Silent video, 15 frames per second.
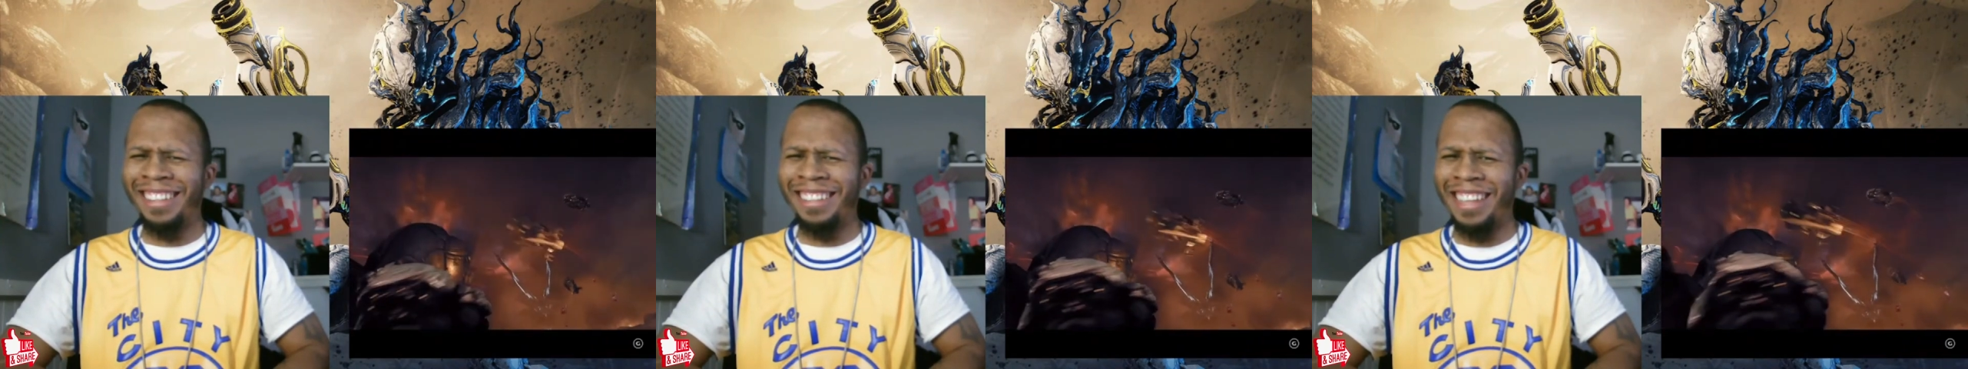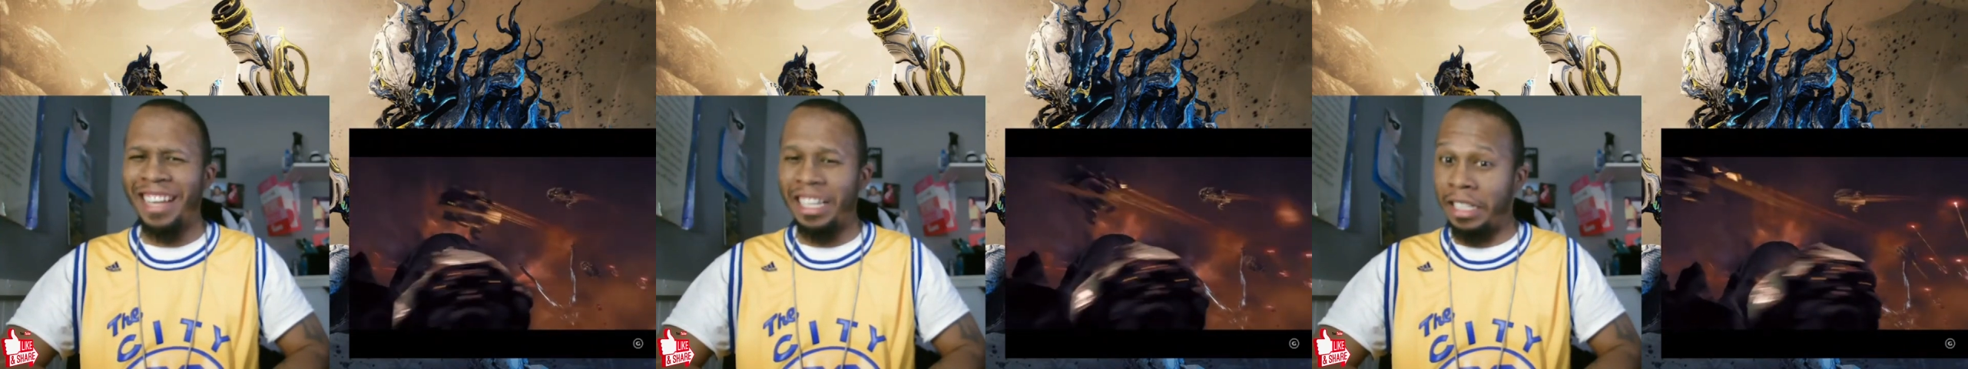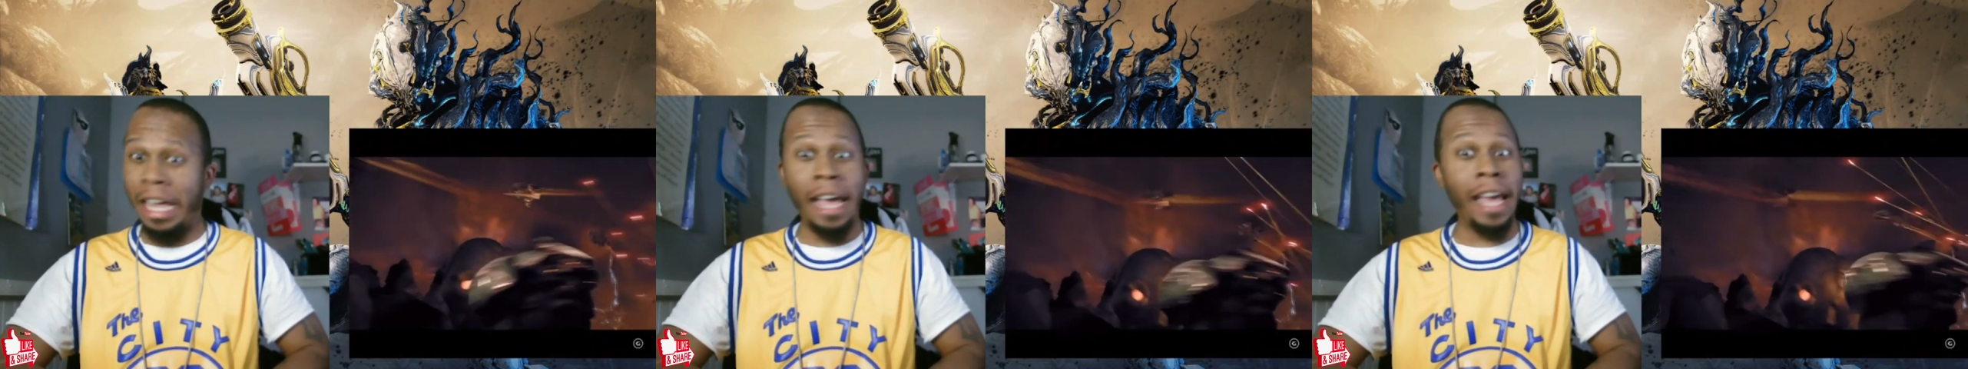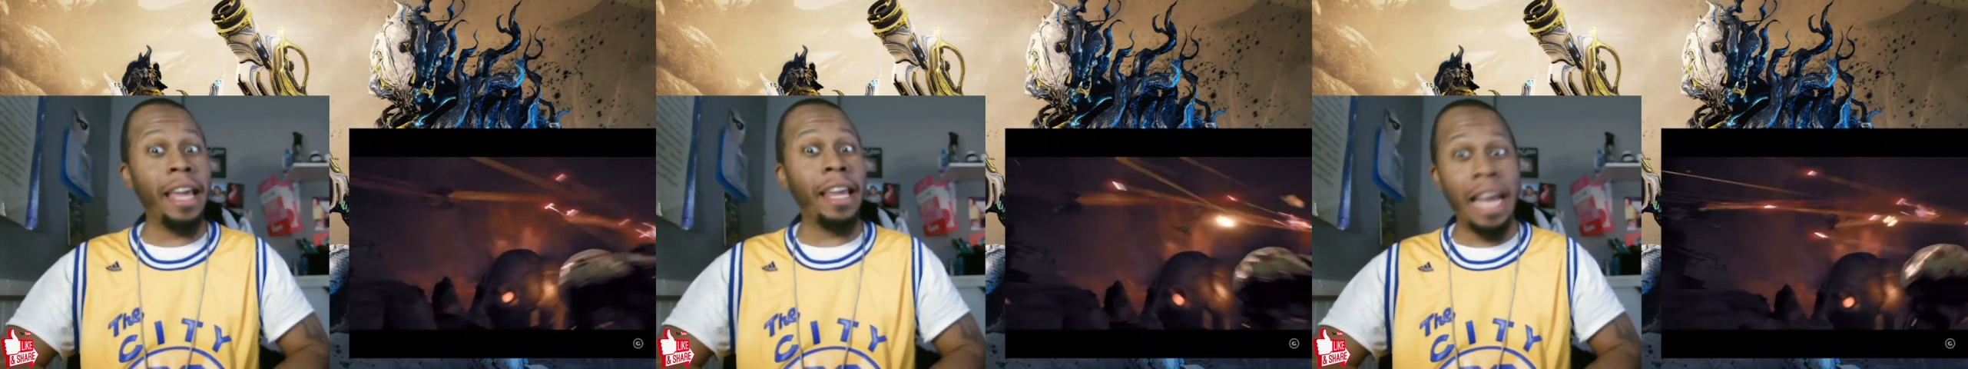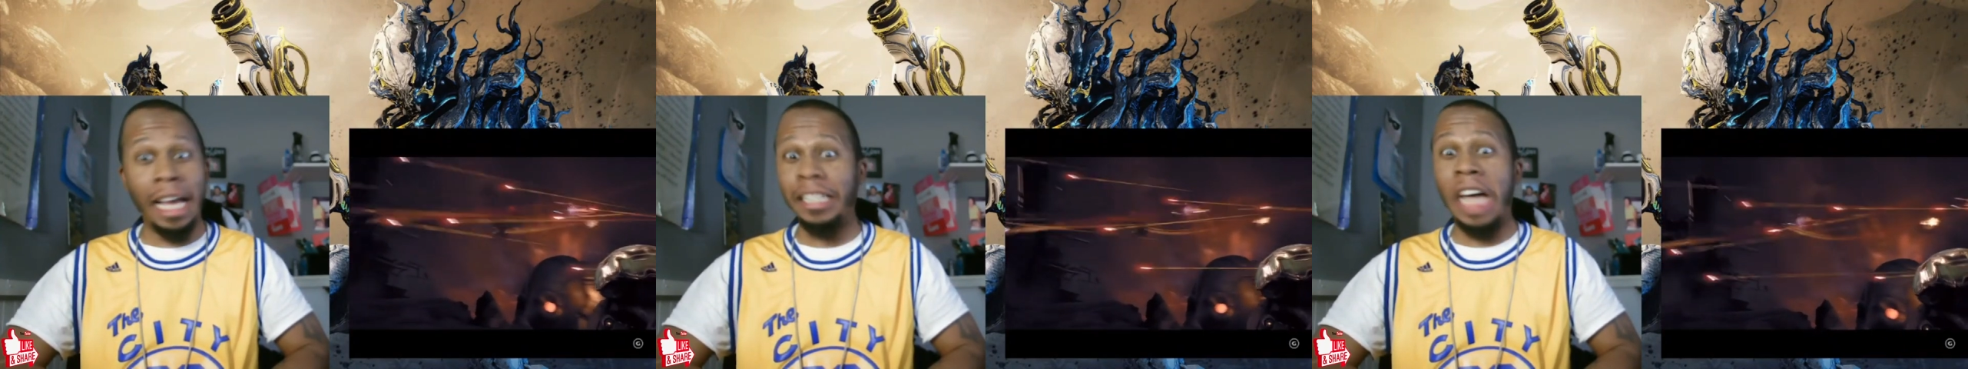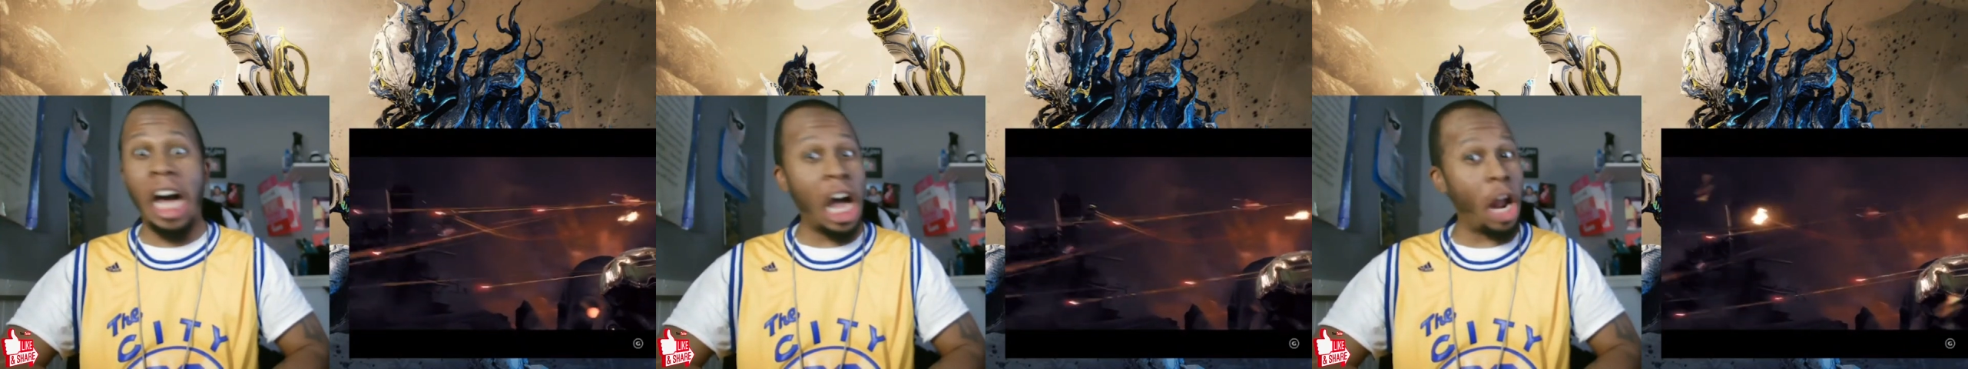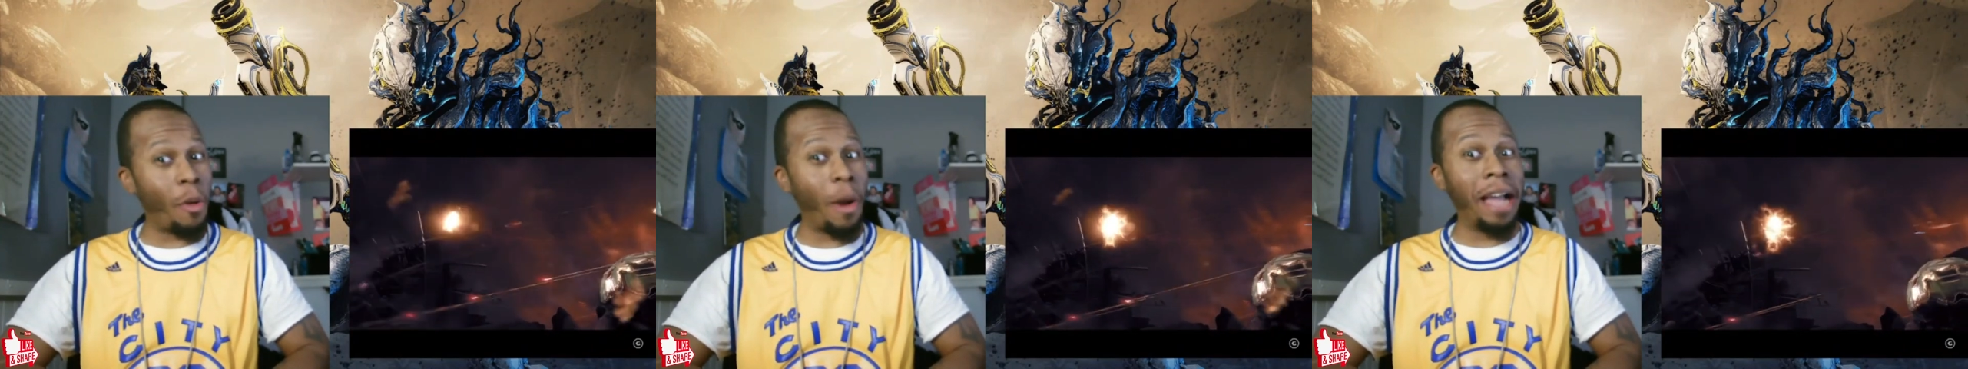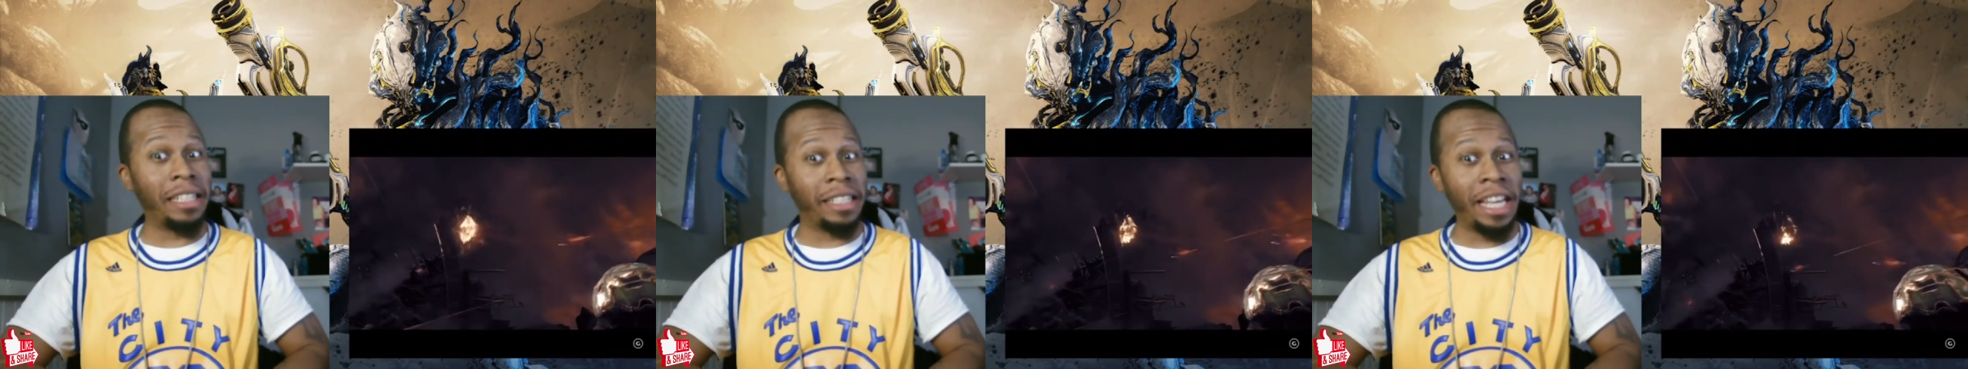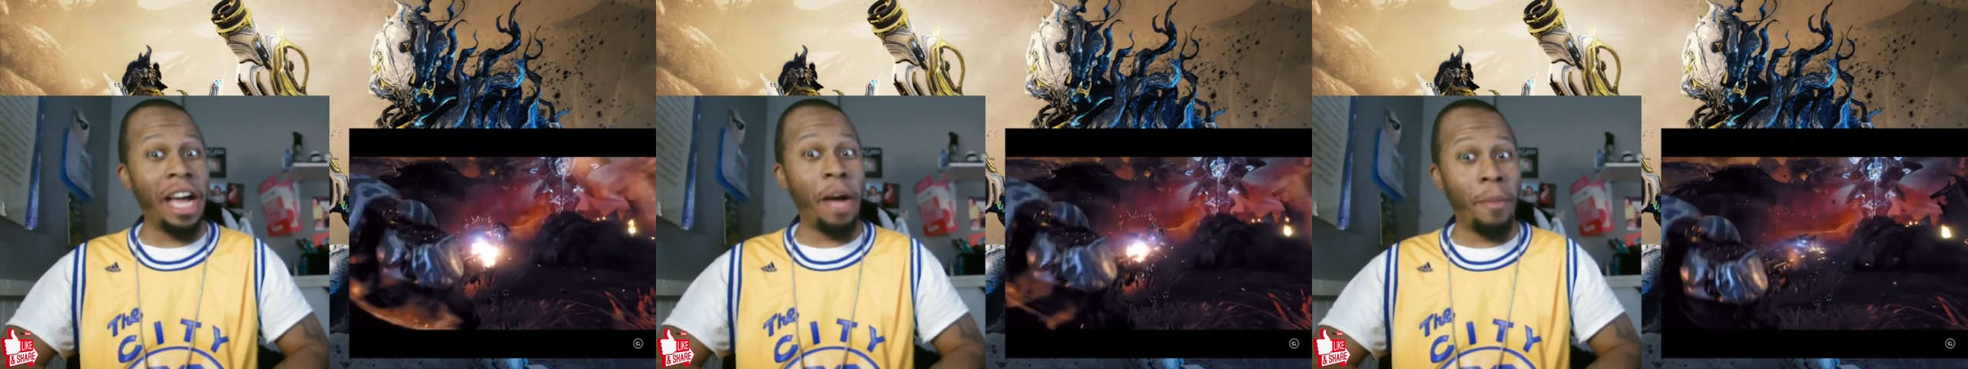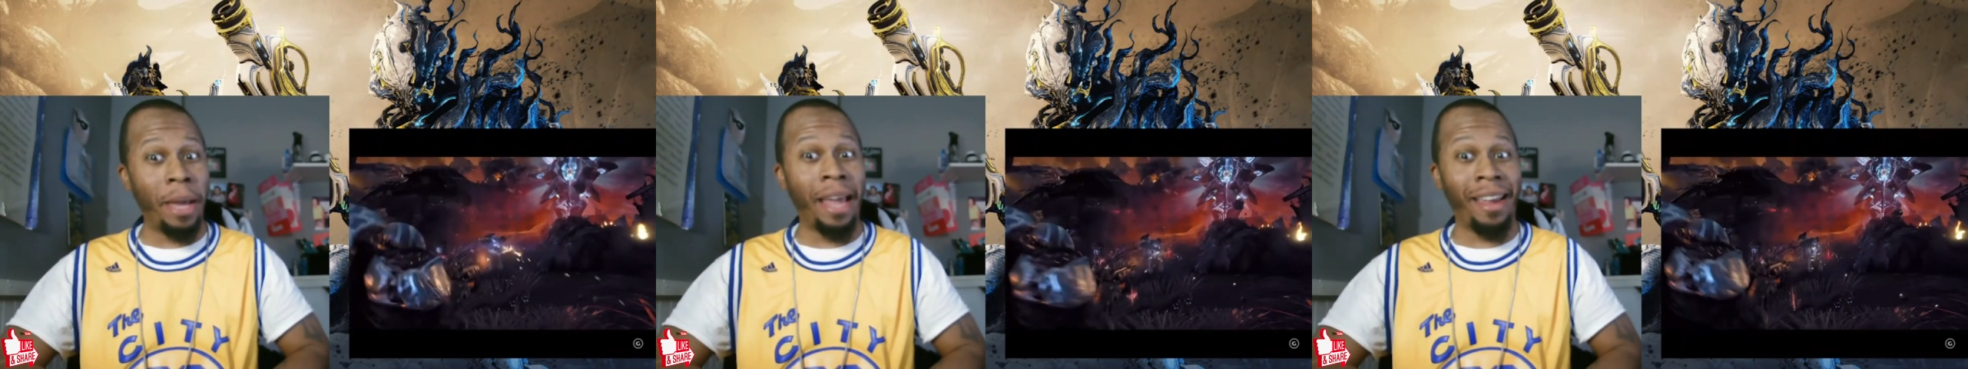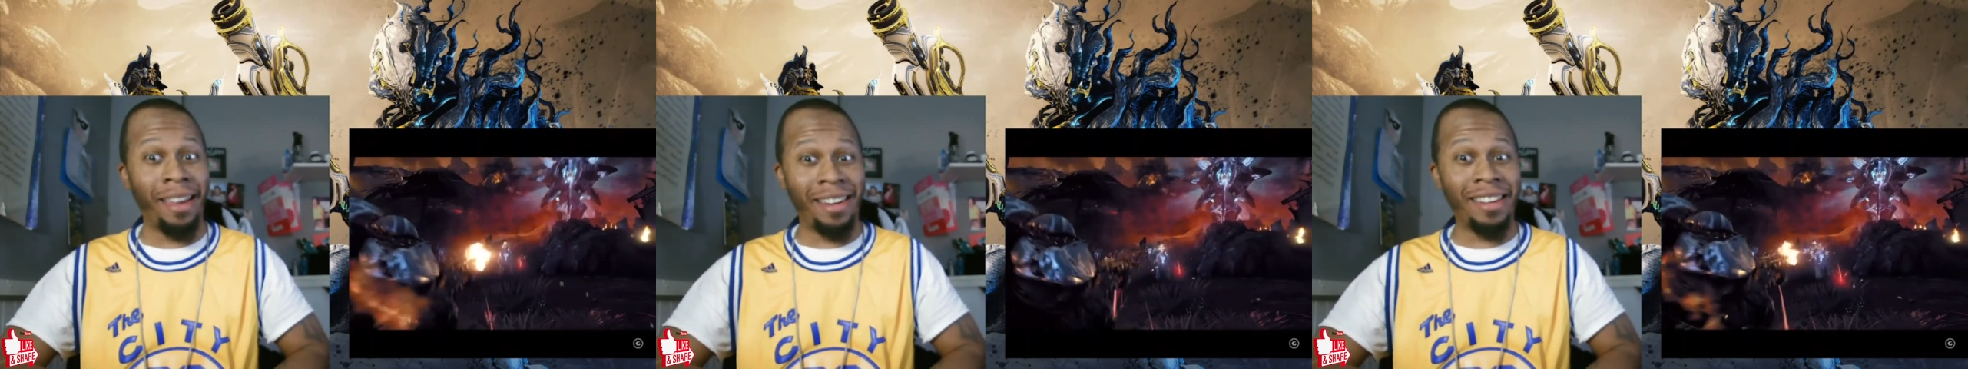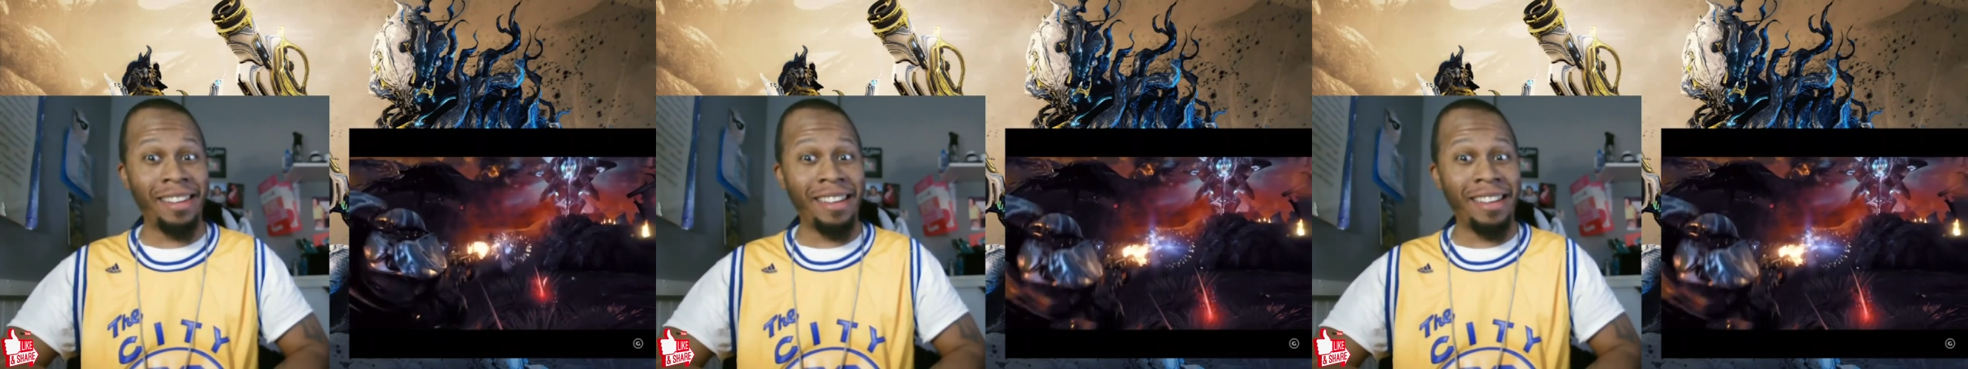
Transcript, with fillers: That's hey, that's hot right there, man.